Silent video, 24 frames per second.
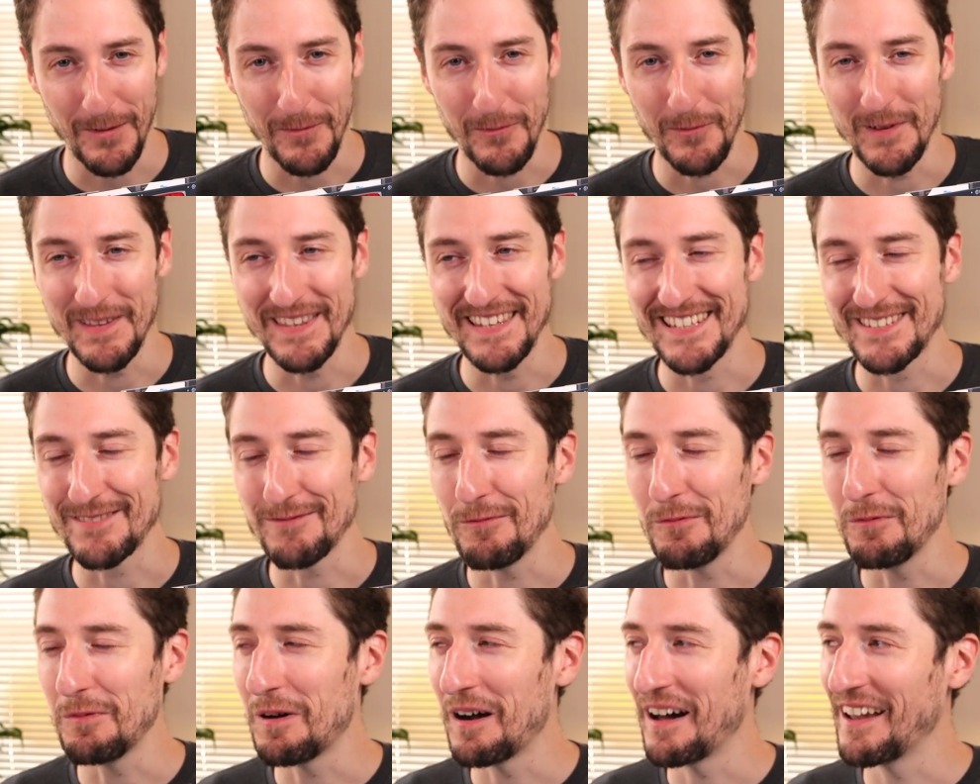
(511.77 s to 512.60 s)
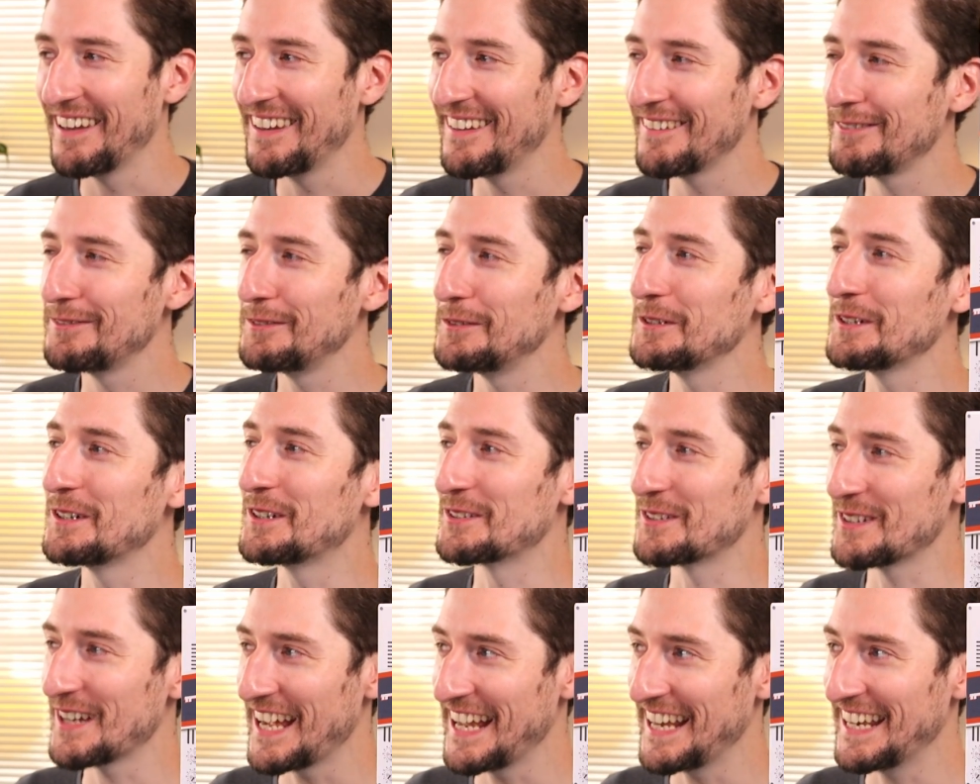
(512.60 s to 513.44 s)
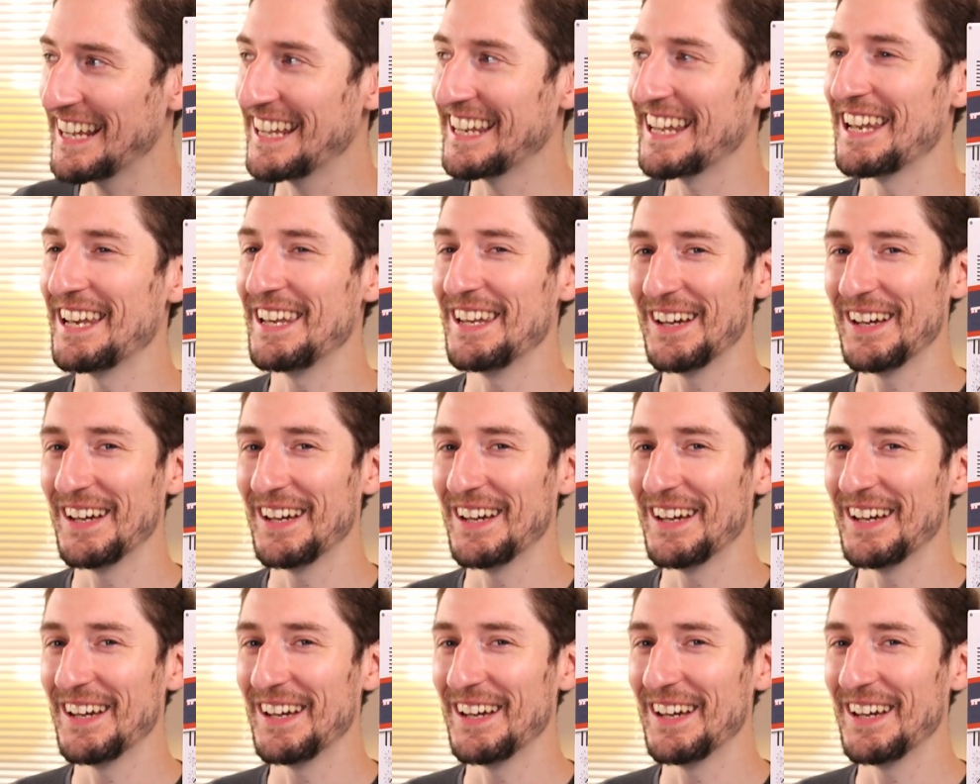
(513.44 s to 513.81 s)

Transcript: with this wonderful grin and a